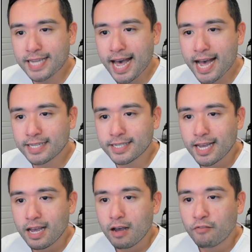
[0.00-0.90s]
that
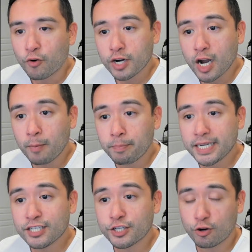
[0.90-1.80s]
for
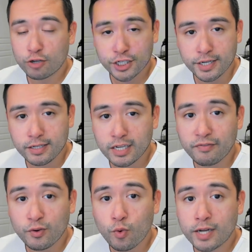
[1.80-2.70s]
company searches,
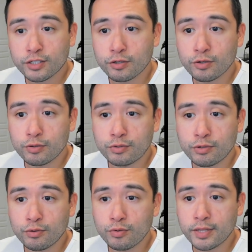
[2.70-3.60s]
if you want to
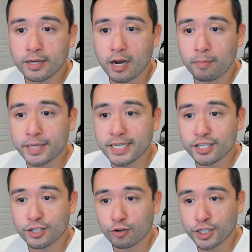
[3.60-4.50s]
do the company
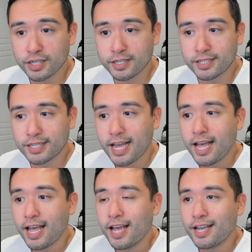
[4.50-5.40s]
searches,
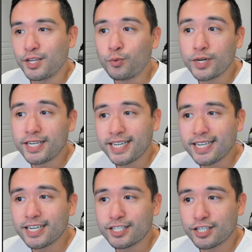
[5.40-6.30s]
you would
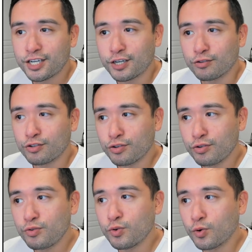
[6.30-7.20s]
need tier
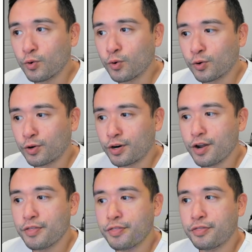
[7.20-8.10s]
two or
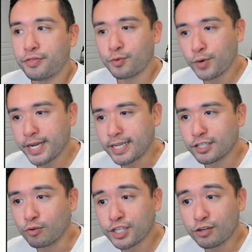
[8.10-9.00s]
three.
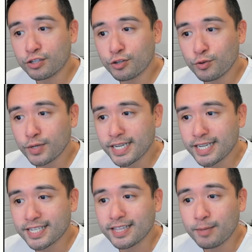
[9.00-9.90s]
So tier two
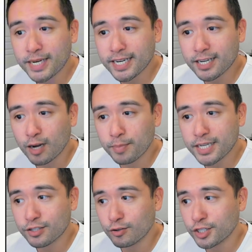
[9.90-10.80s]
is limited
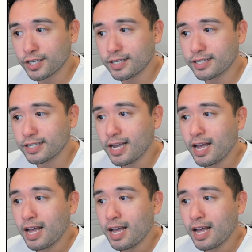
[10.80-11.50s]
company searches,